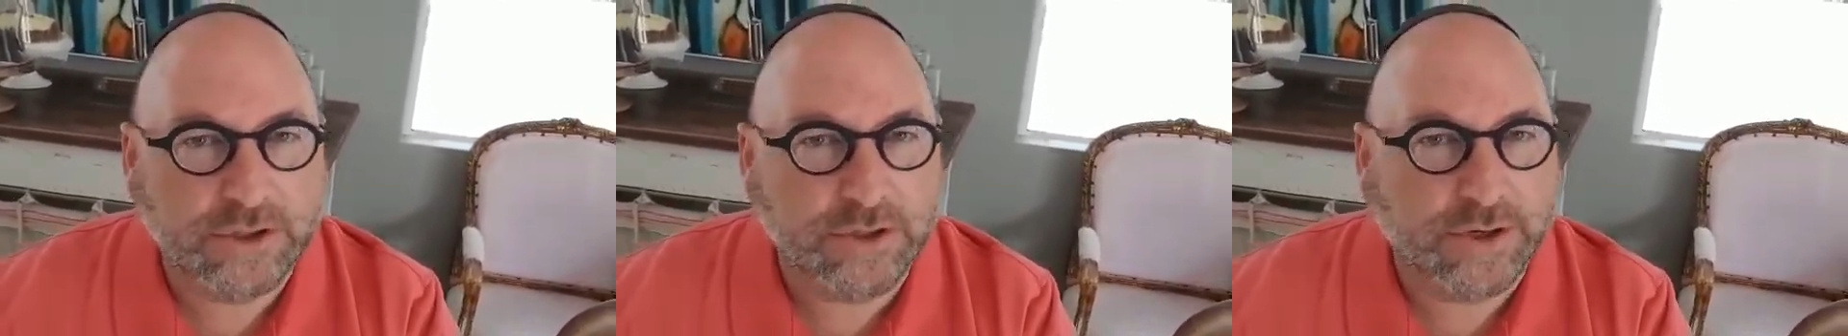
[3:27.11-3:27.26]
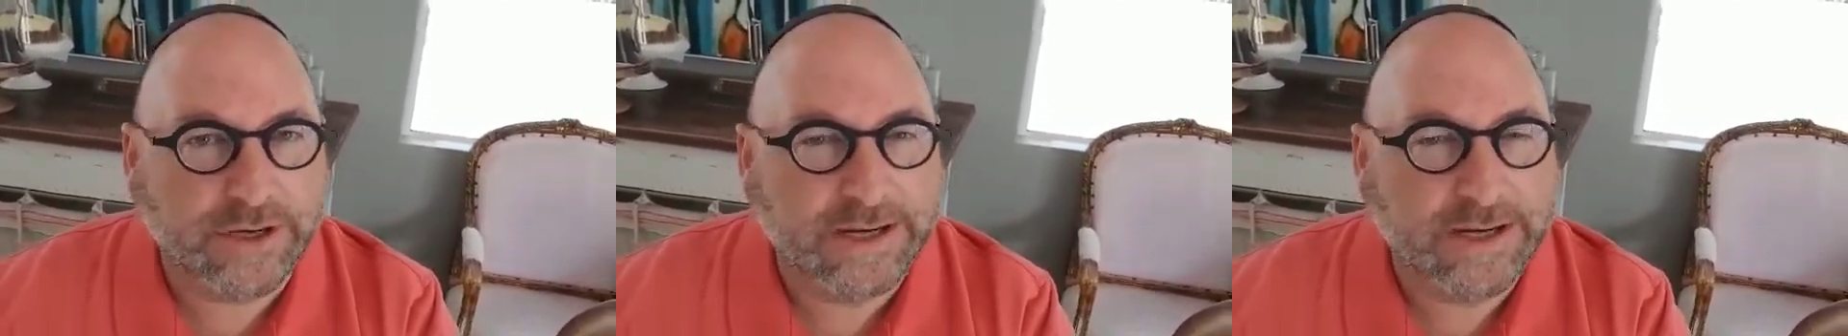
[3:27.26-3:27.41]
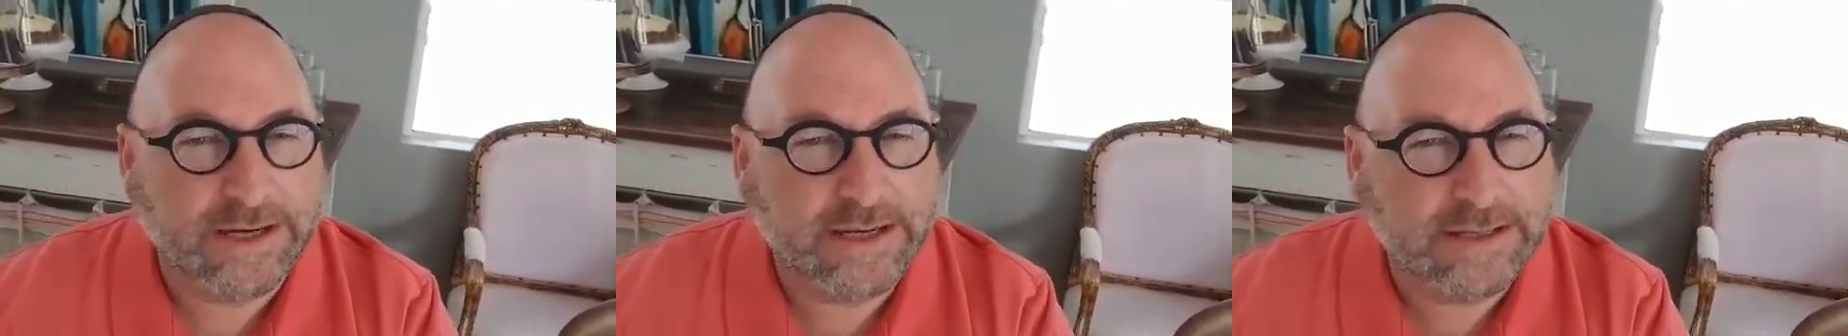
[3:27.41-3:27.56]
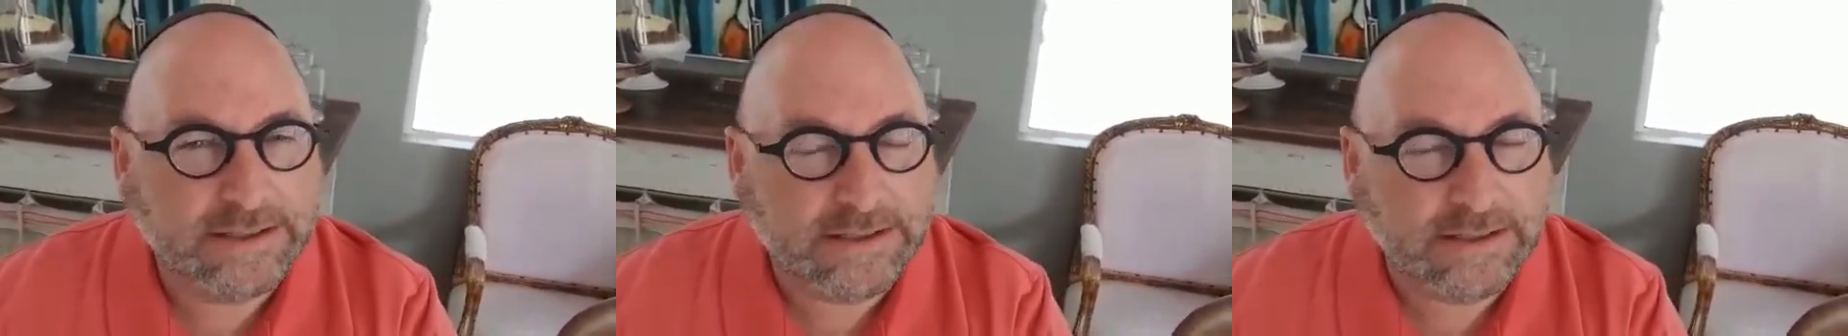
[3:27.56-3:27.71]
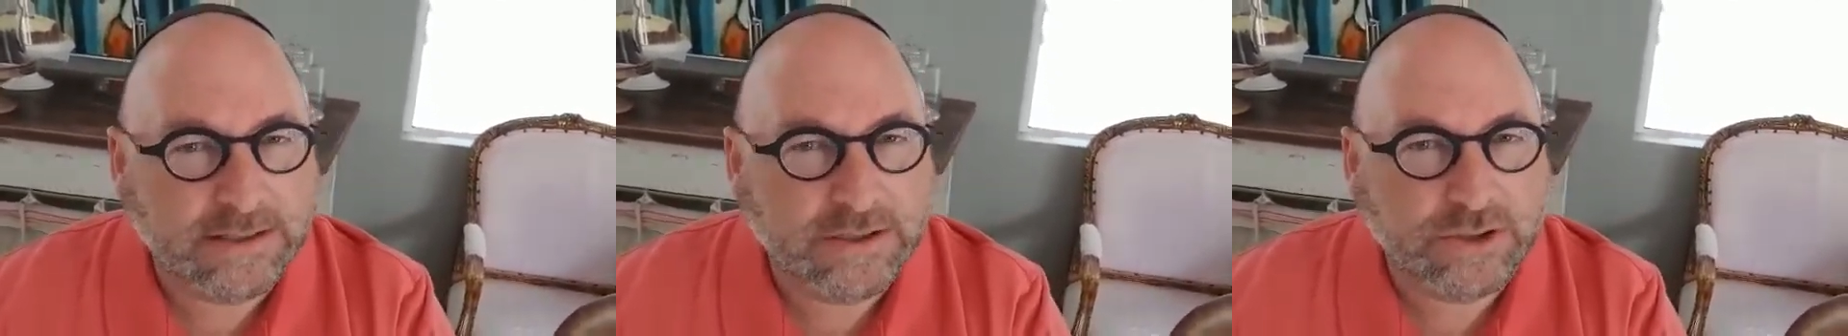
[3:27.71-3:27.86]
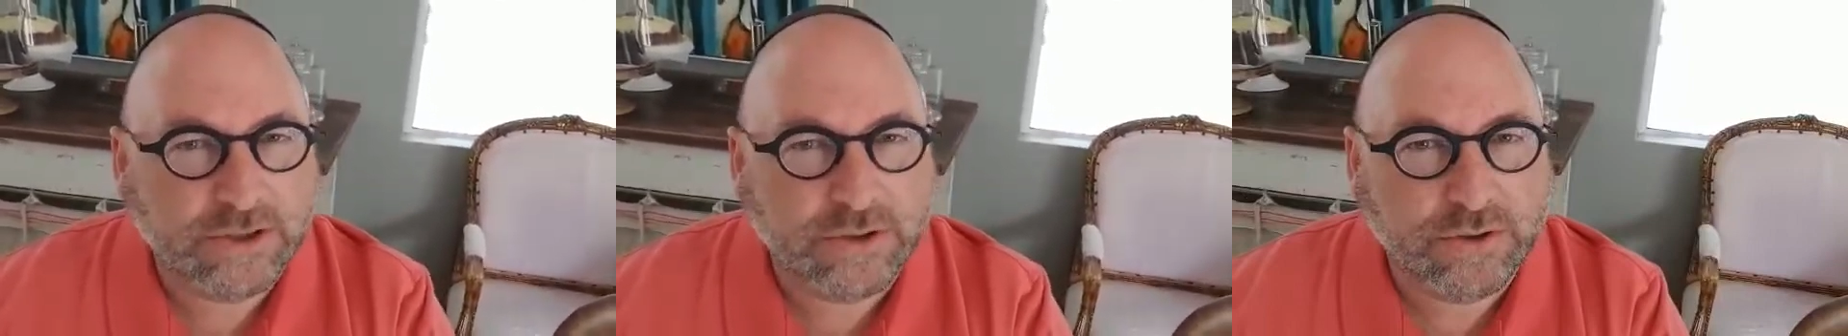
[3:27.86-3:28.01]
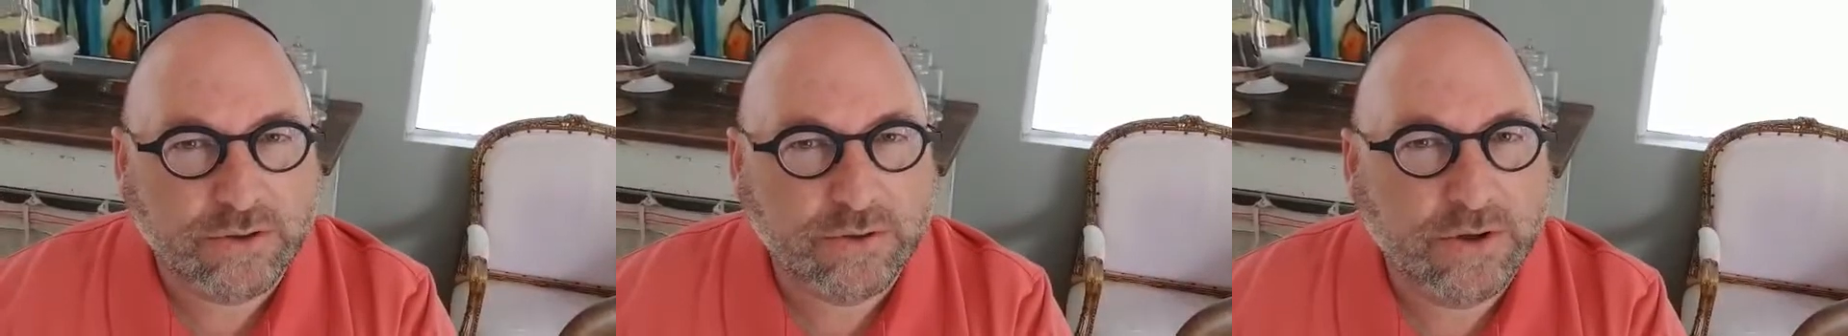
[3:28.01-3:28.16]
you can listen
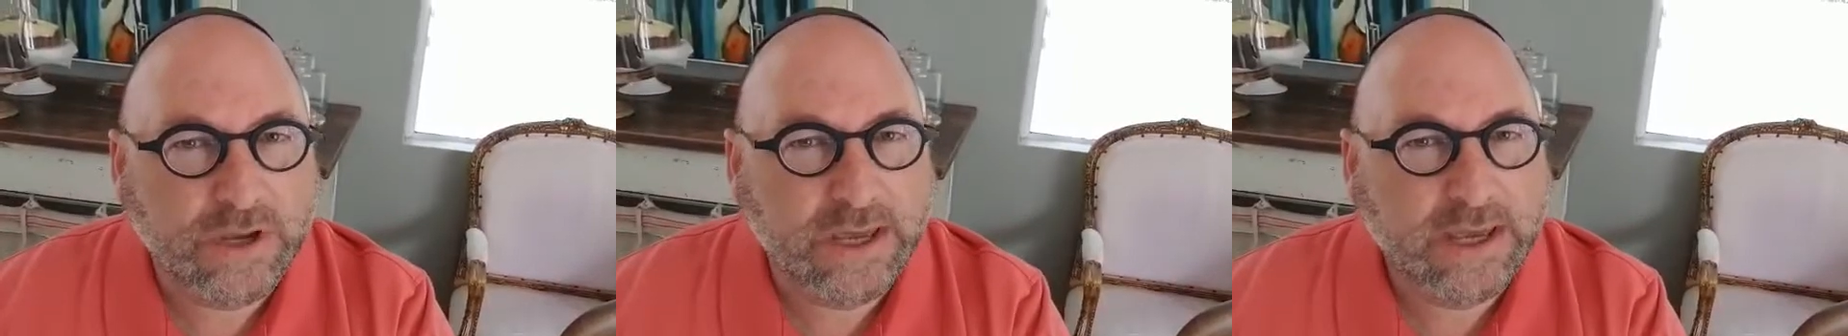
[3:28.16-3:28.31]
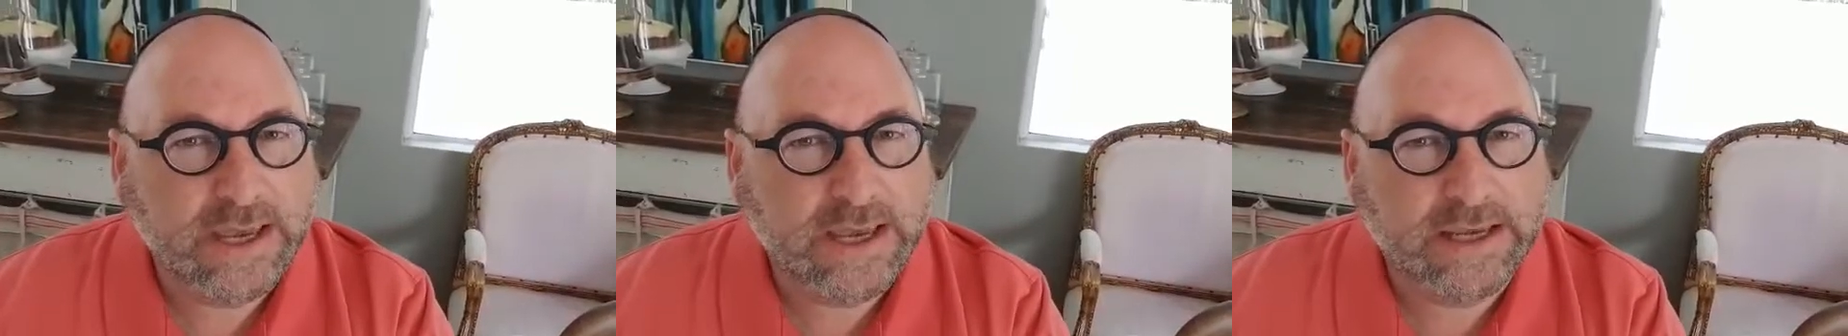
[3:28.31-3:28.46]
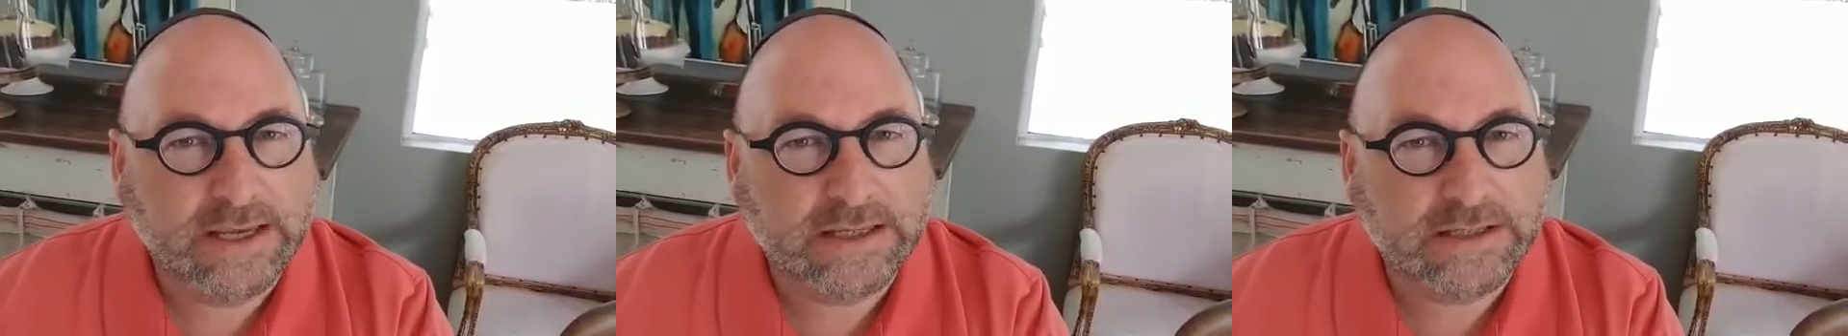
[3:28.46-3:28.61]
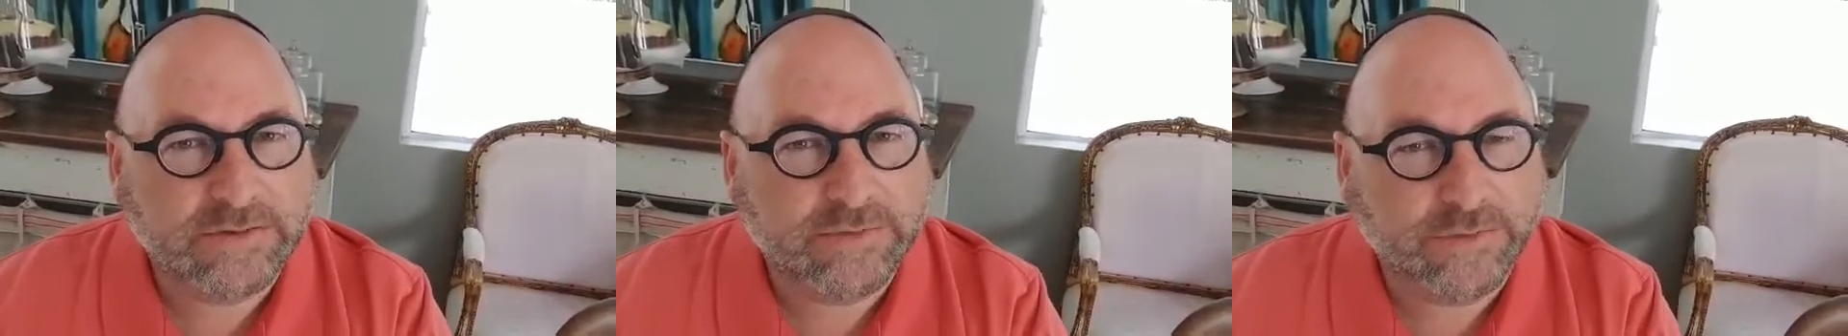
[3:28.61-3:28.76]
to his